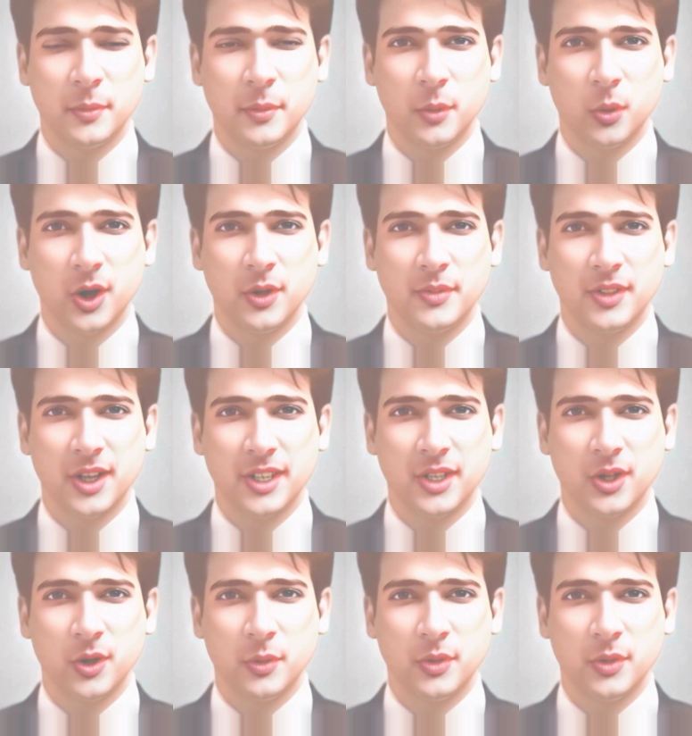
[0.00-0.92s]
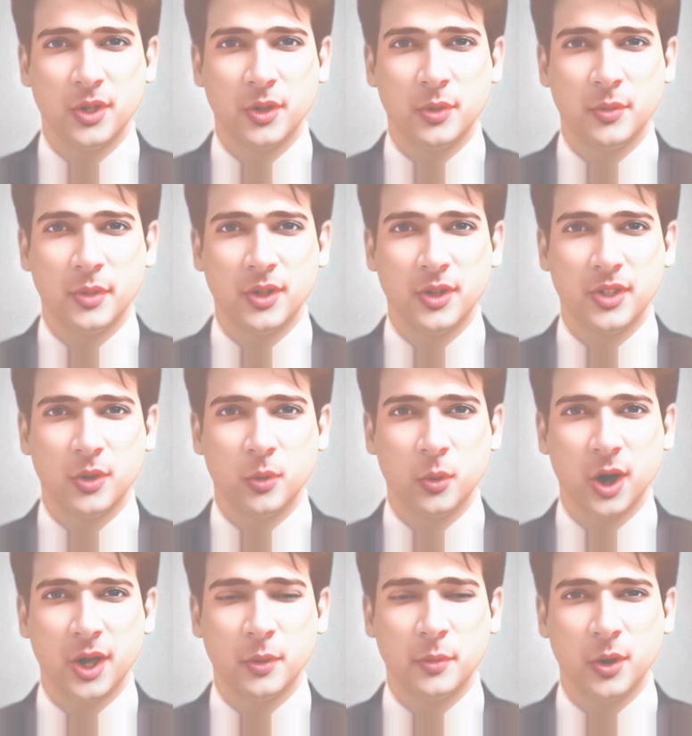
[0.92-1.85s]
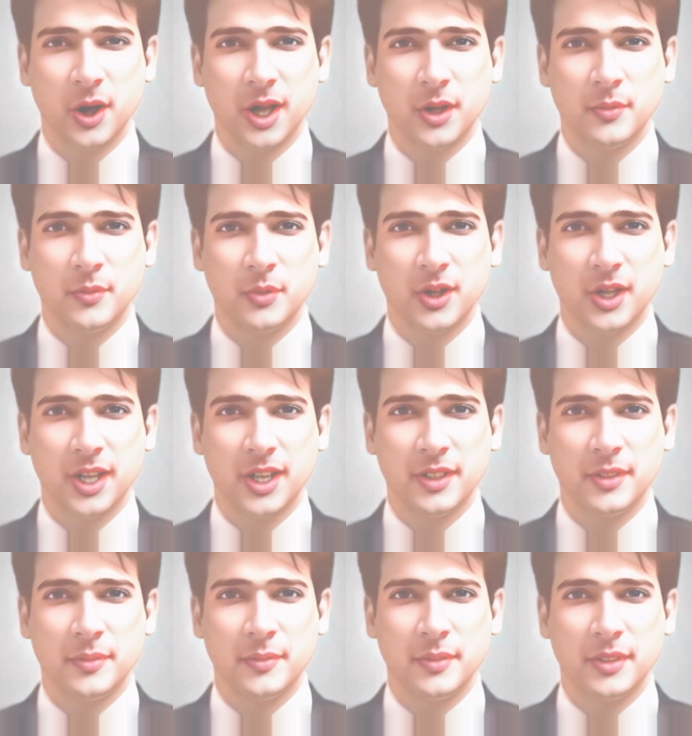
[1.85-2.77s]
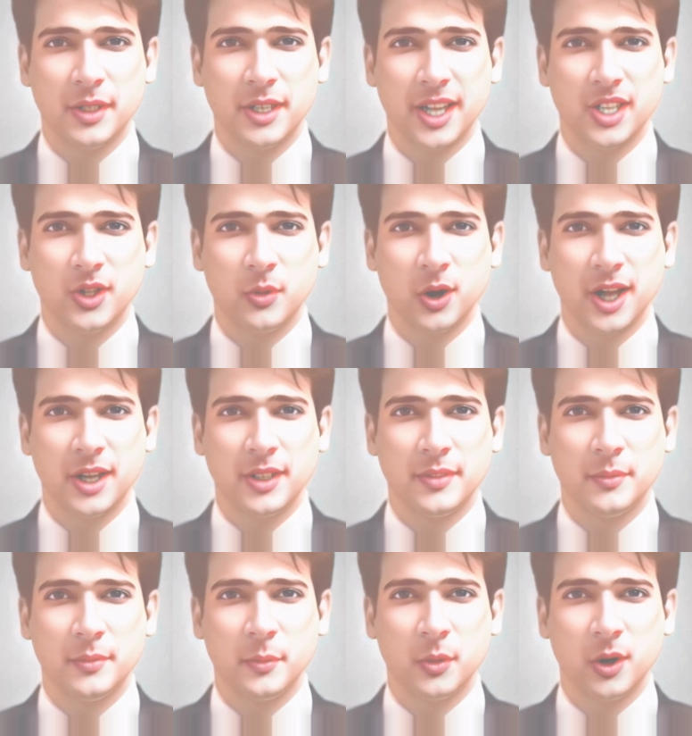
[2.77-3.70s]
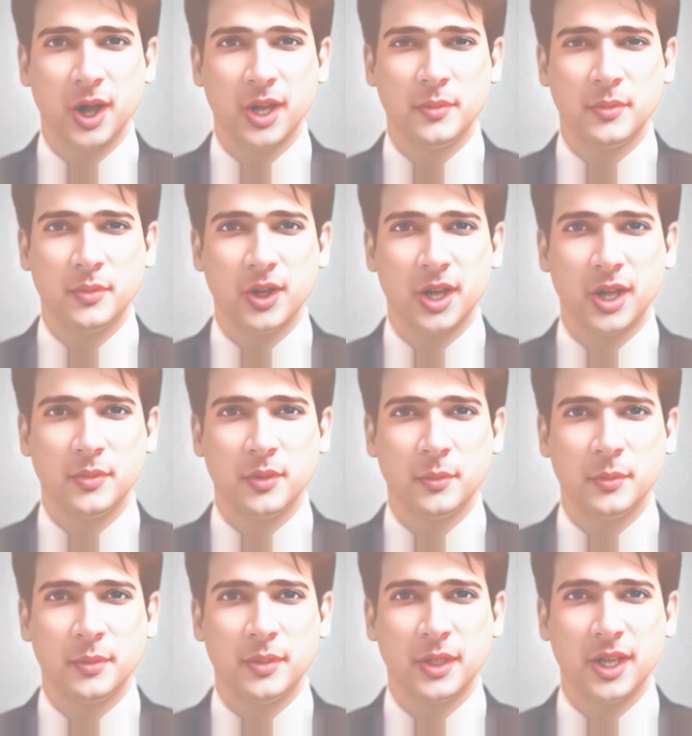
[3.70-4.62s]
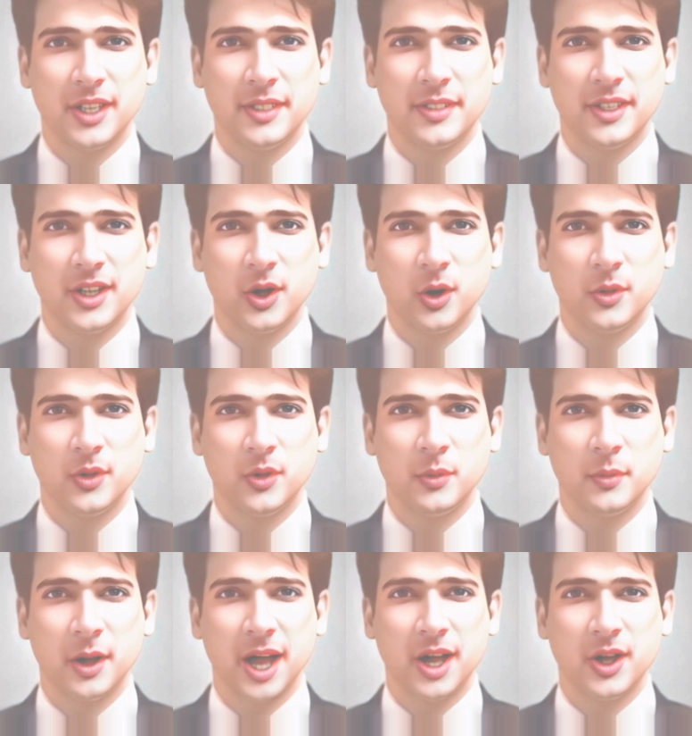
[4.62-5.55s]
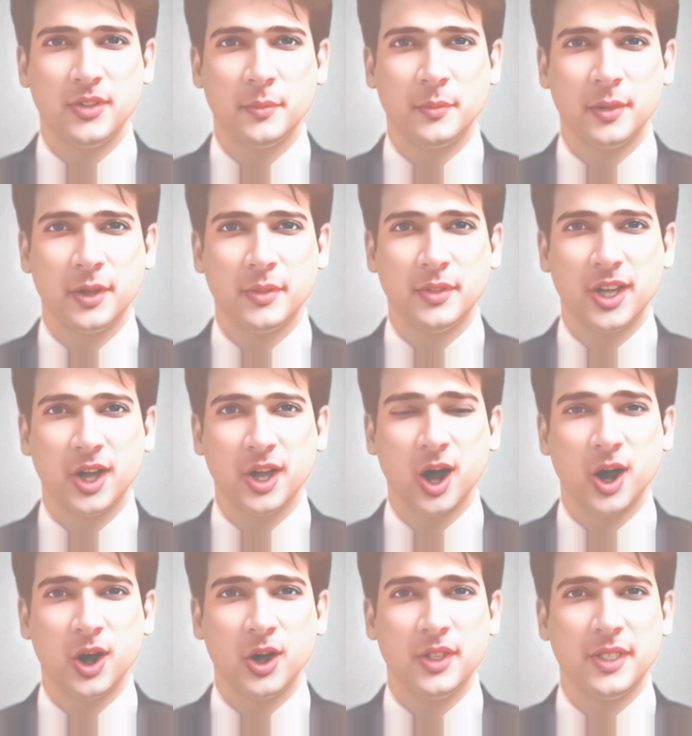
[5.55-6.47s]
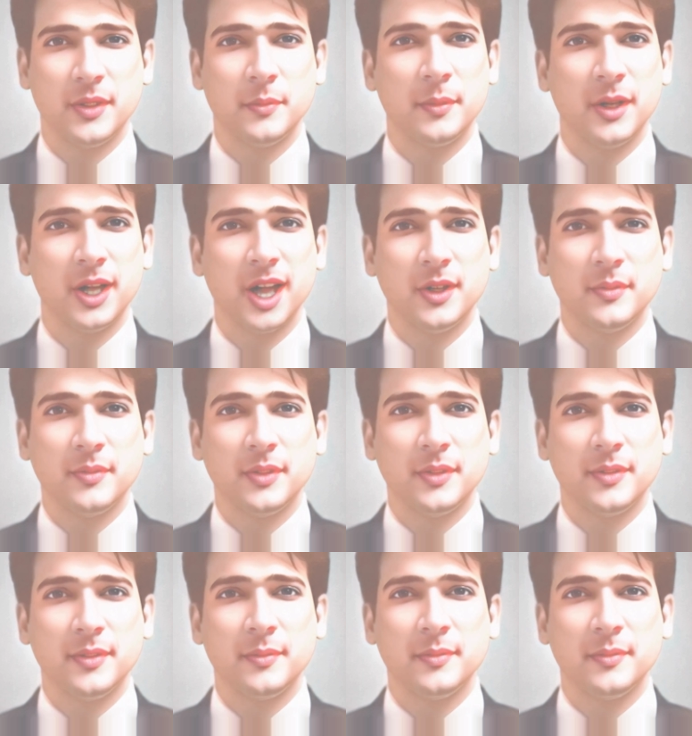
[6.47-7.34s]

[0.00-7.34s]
But what if I told you there's a way to break free? That's right, break free from the things that hold you back from living an awesome life.